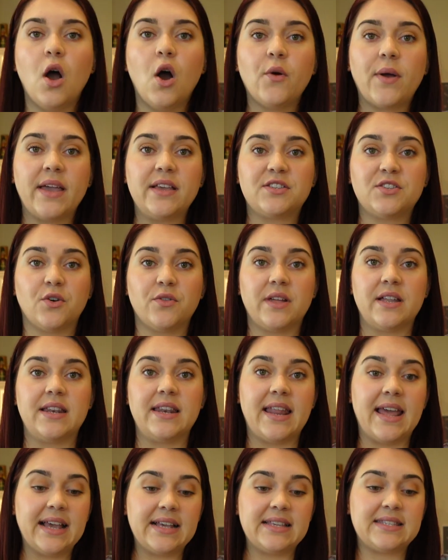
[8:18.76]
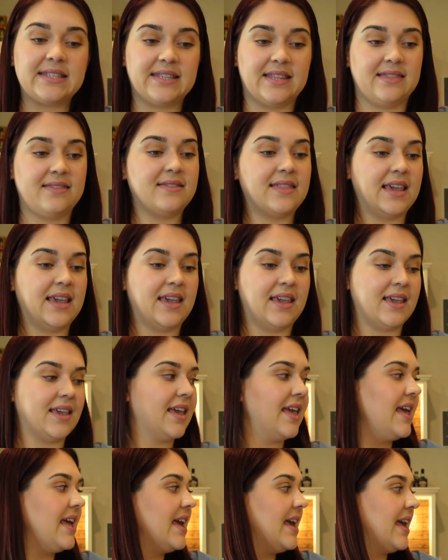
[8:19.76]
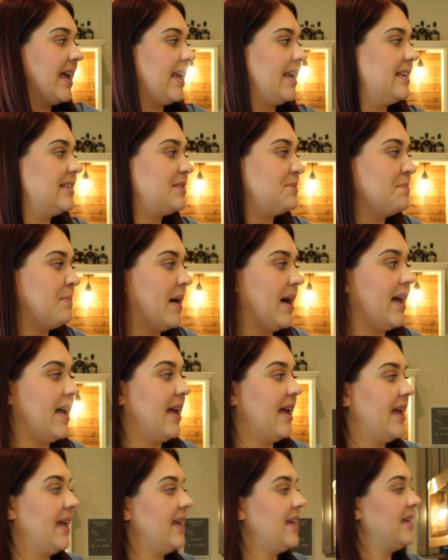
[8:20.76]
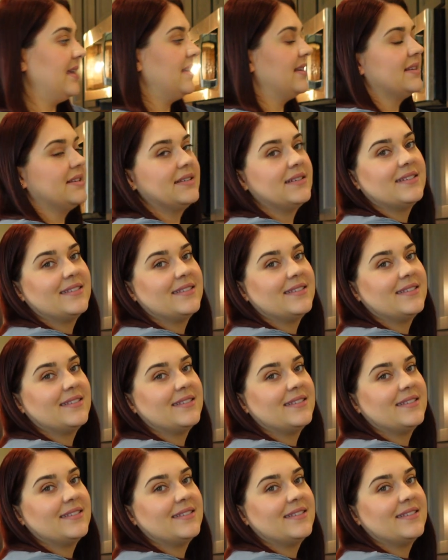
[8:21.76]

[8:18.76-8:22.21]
Okay, so the next thing is my